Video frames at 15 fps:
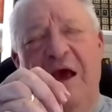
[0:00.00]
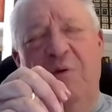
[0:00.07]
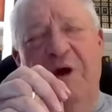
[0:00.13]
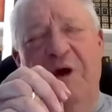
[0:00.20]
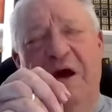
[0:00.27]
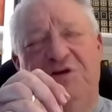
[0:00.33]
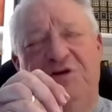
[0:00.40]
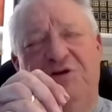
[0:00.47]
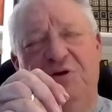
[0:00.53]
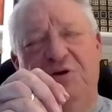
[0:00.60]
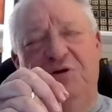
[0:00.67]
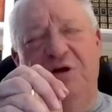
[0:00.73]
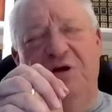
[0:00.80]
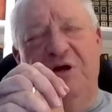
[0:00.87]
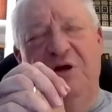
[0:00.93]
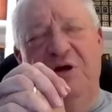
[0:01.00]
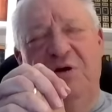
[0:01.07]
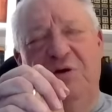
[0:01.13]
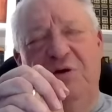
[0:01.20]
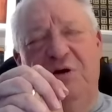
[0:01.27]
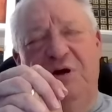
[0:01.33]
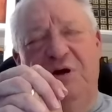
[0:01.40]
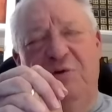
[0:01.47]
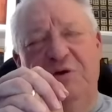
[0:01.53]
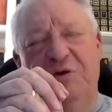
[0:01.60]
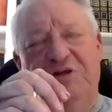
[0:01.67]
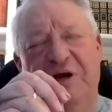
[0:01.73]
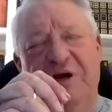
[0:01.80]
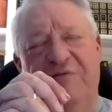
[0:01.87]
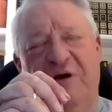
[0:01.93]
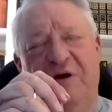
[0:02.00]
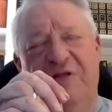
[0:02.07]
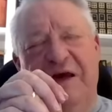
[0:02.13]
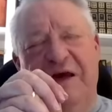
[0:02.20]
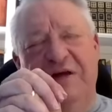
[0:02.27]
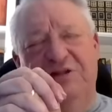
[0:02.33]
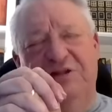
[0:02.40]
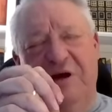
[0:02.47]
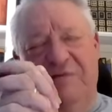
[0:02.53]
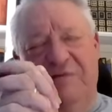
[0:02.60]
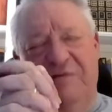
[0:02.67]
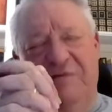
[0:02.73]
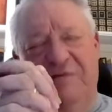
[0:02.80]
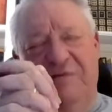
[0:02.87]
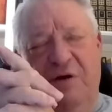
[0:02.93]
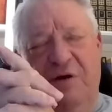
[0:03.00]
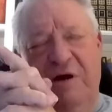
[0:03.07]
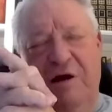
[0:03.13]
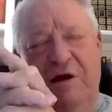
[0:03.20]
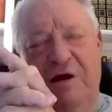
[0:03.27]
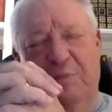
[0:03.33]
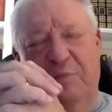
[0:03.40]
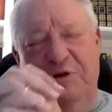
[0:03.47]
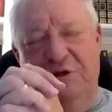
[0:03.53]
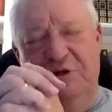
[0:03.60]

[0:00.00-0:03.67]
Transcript: and we ask you'd receive our thanksgiving for your help.